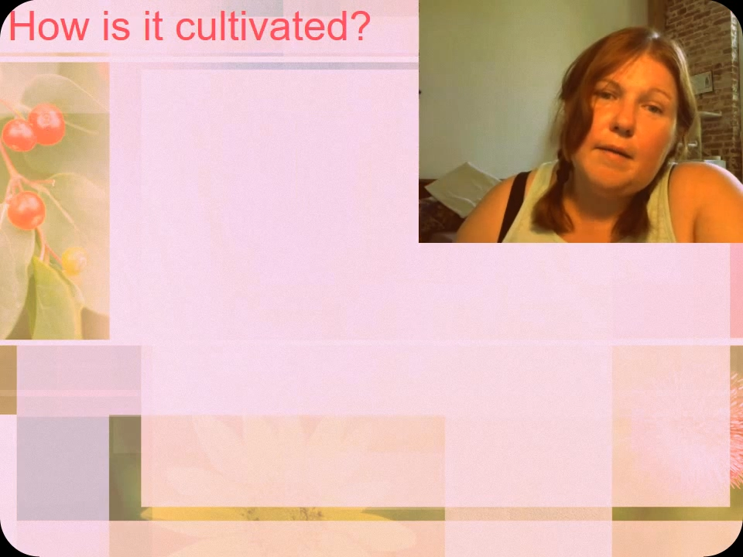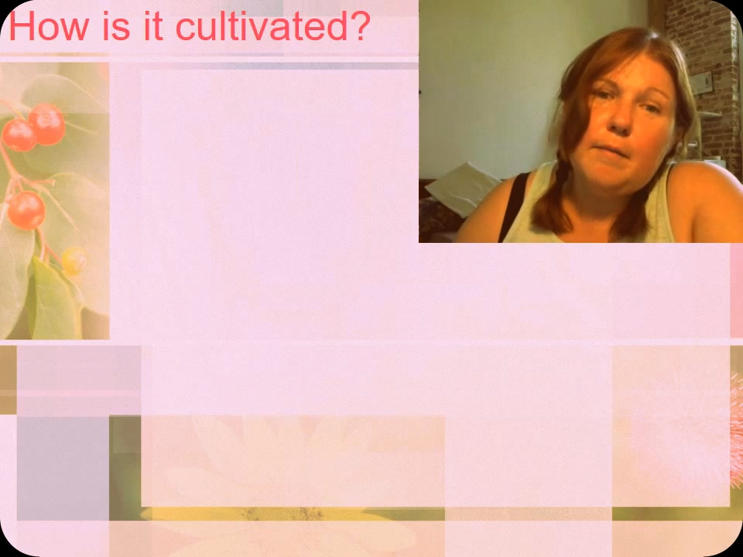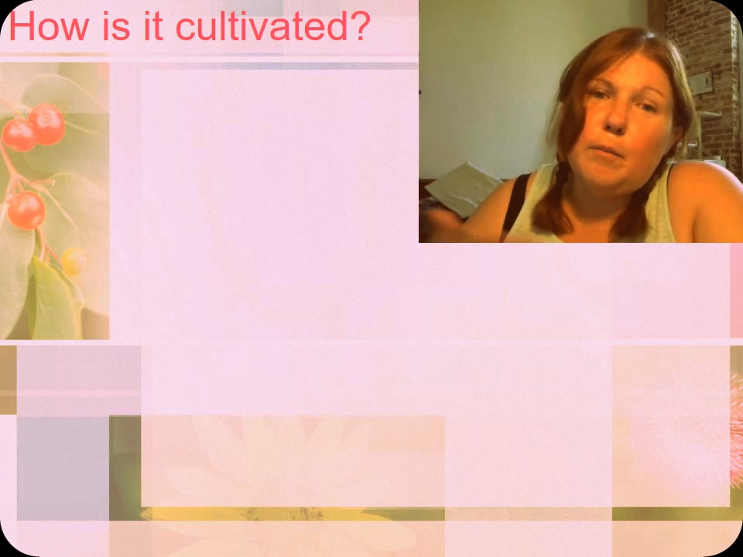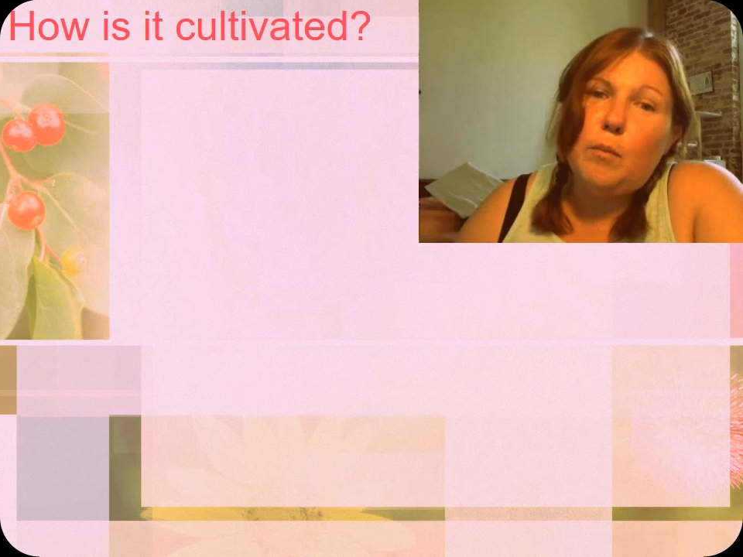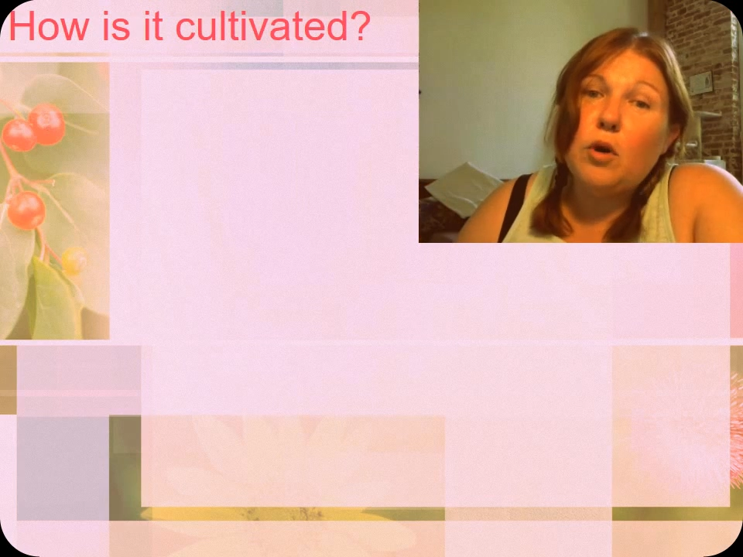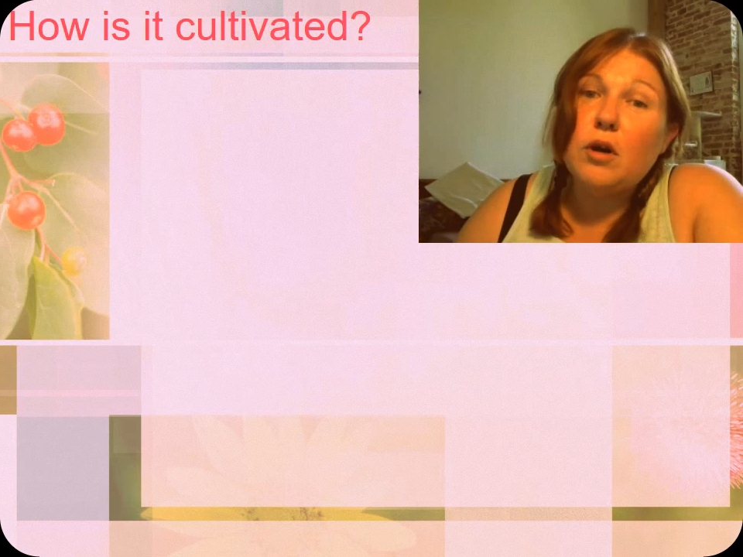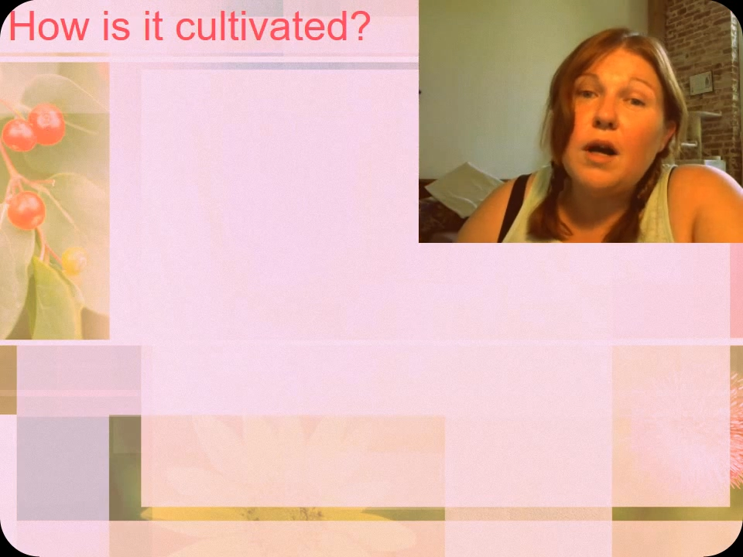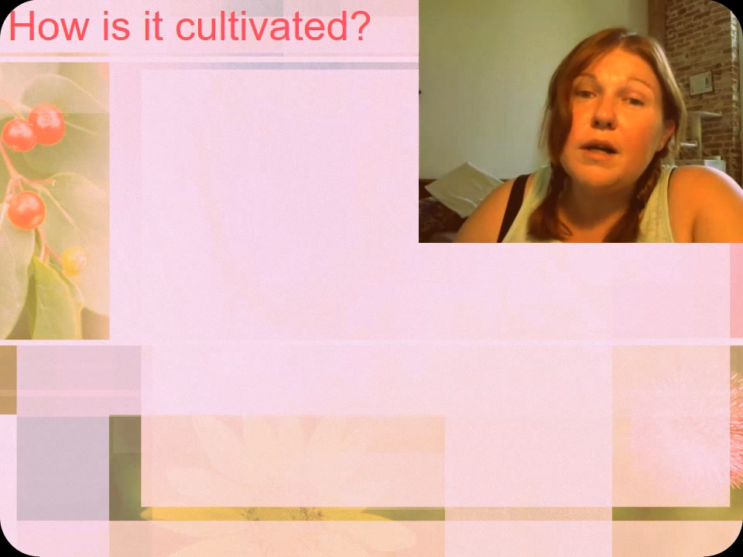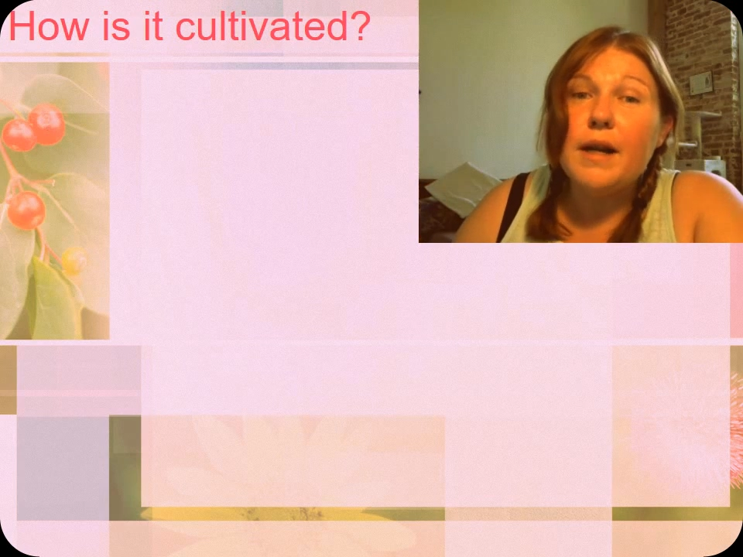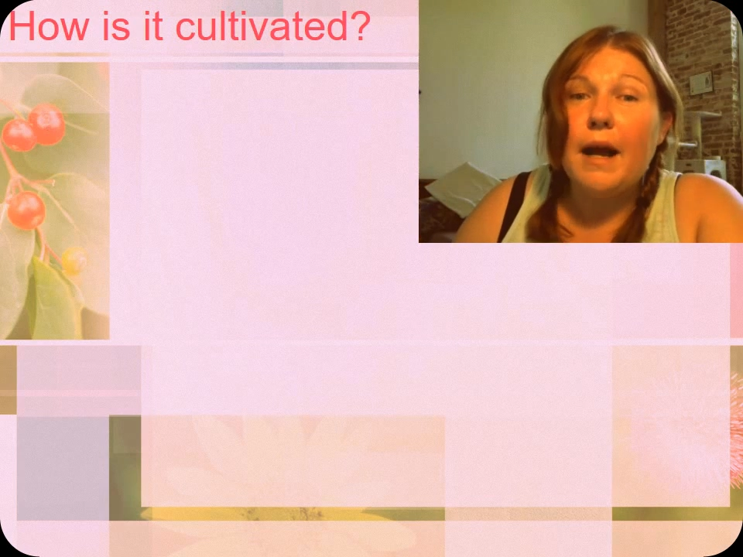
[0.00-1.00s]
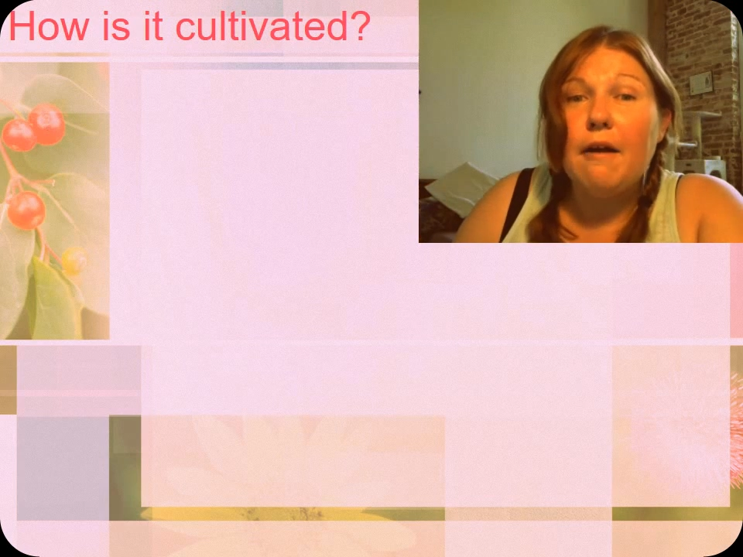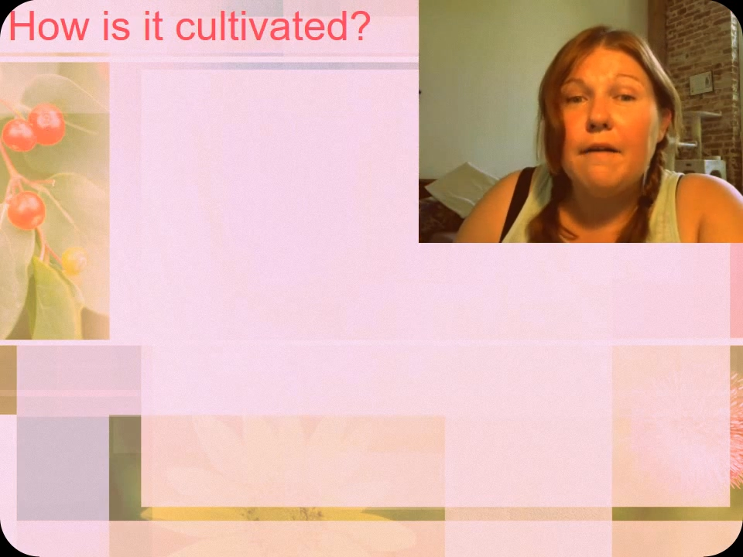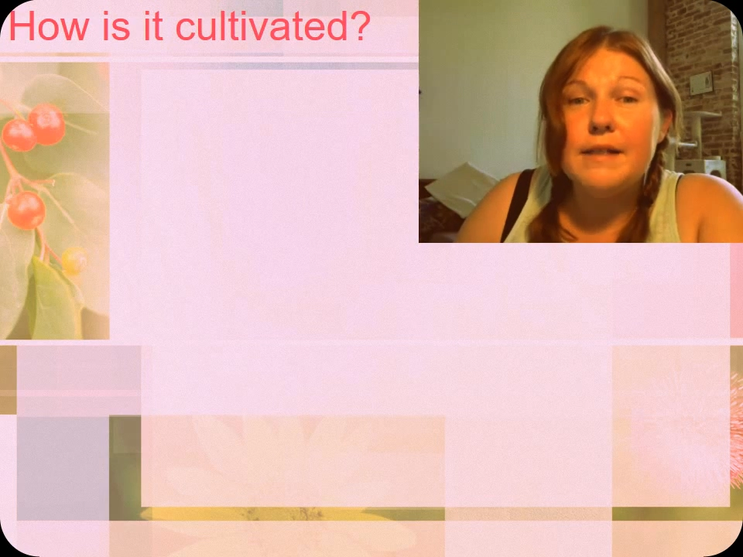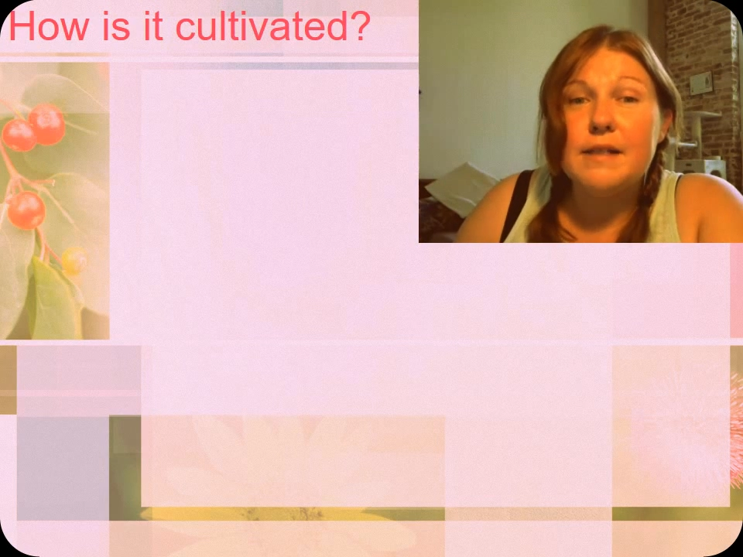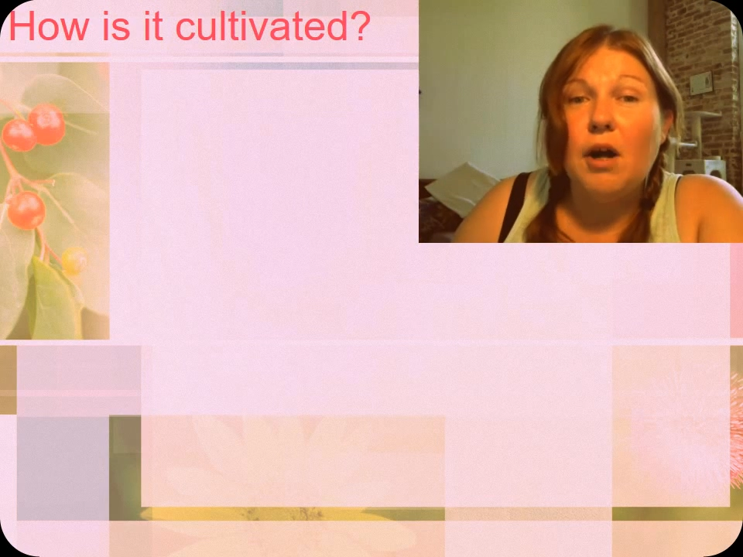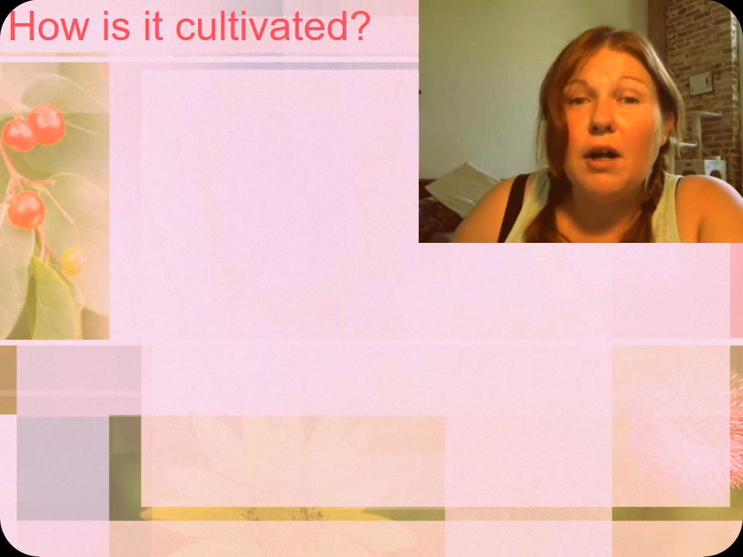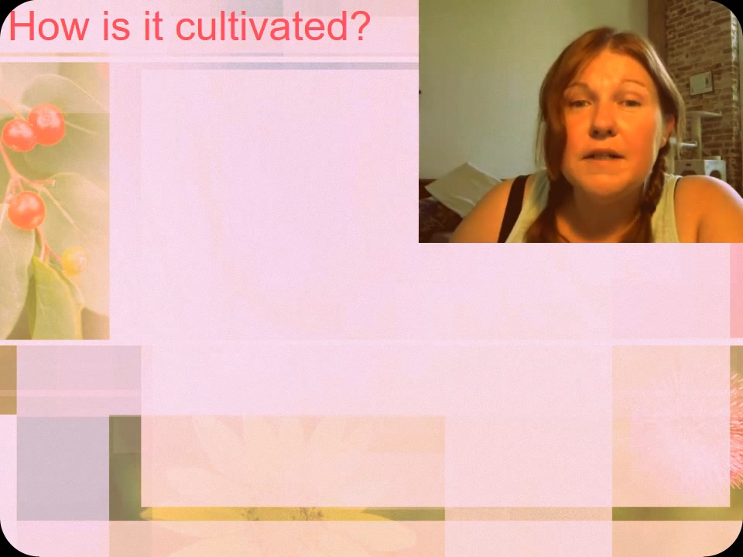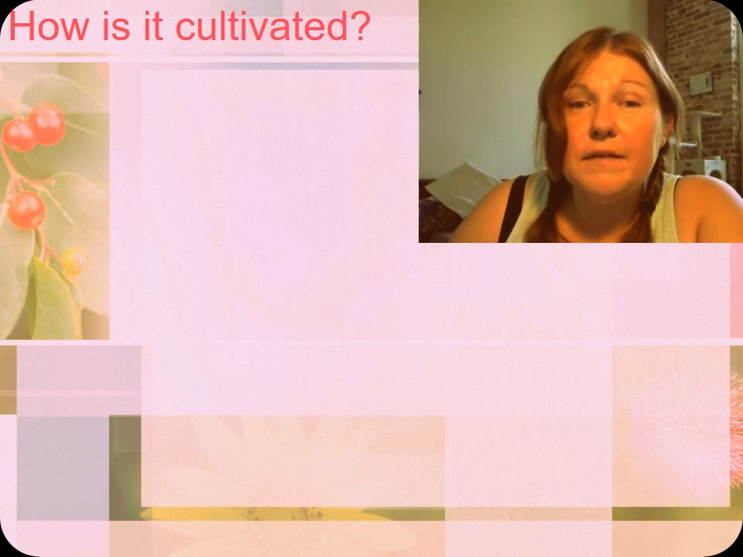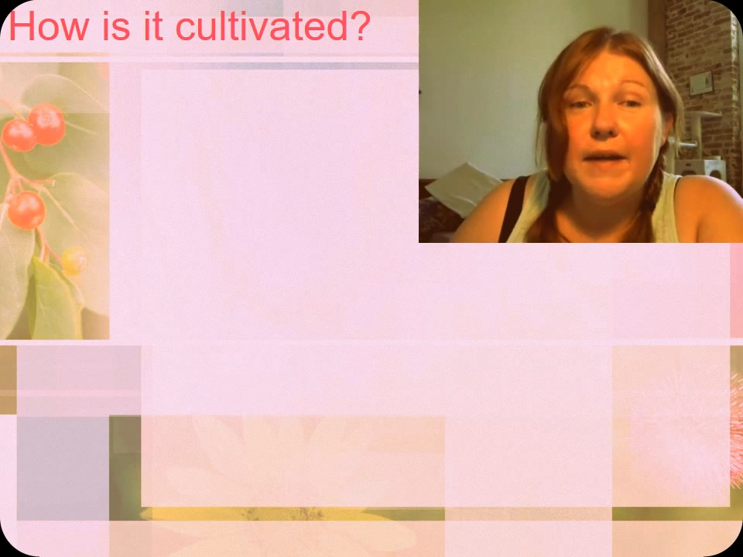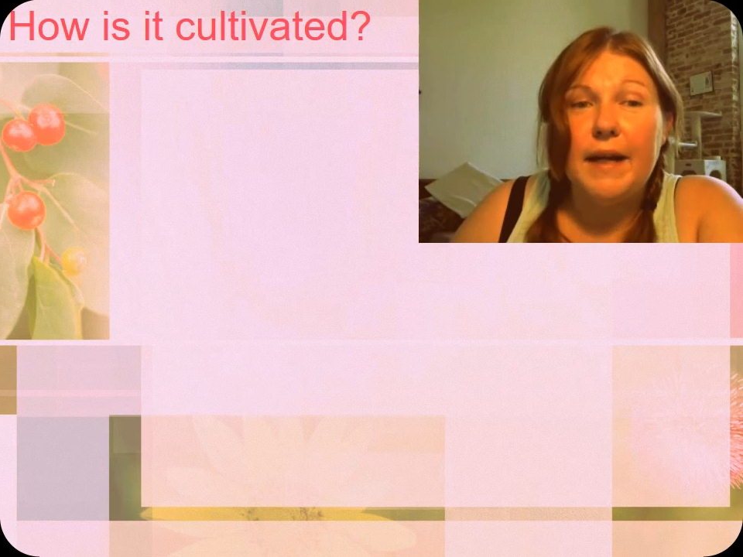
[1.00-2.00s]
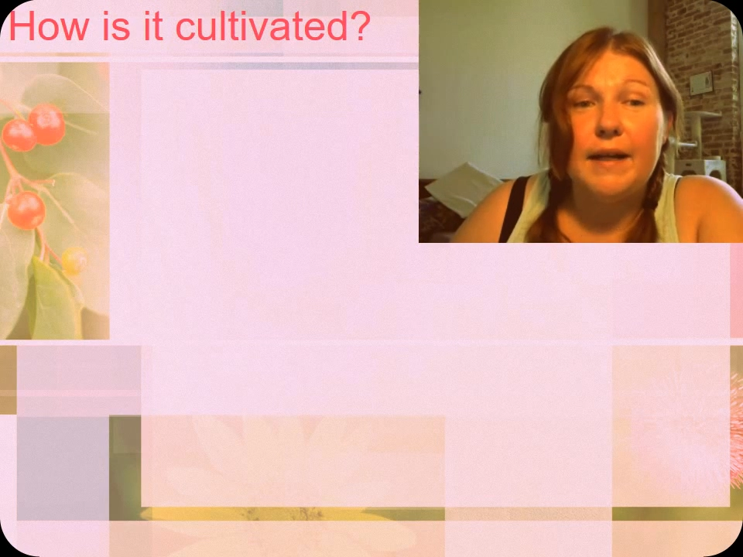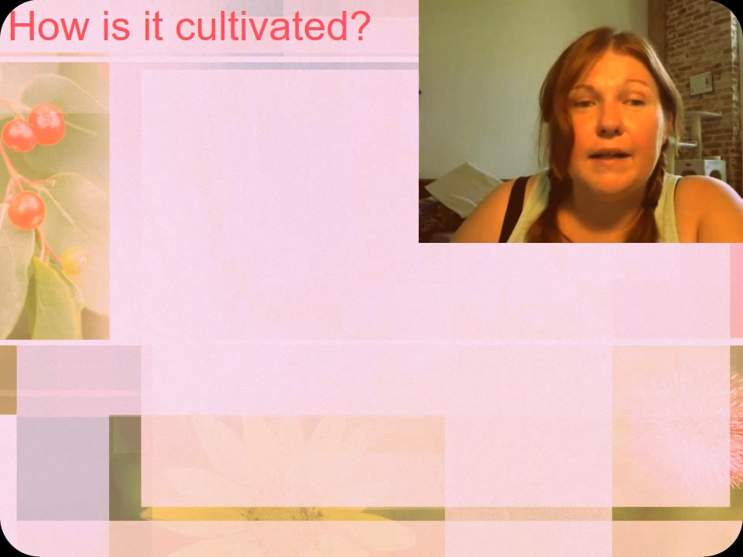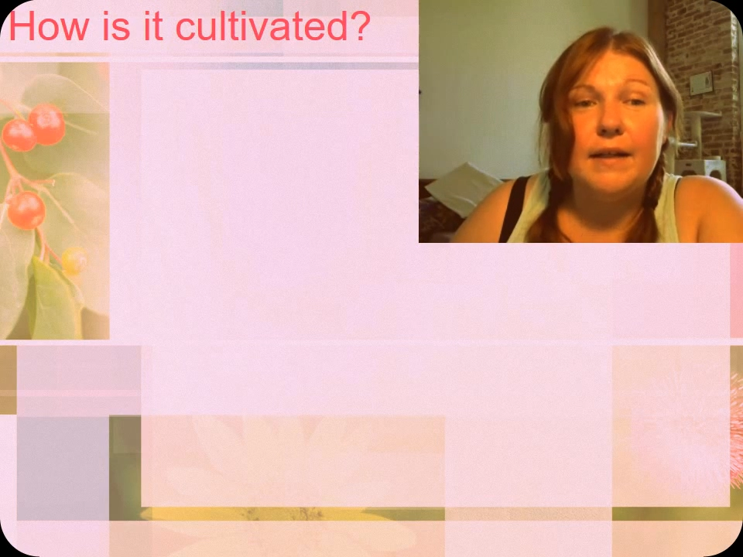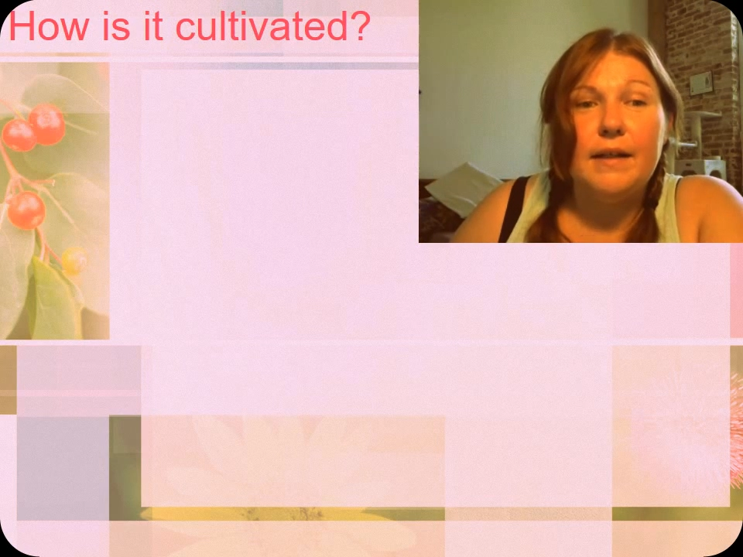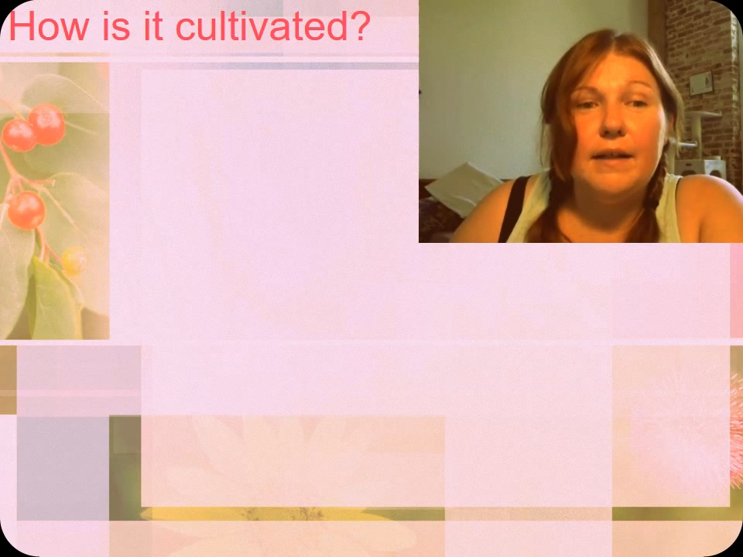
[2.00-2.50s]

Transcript: More on how it's cultivated.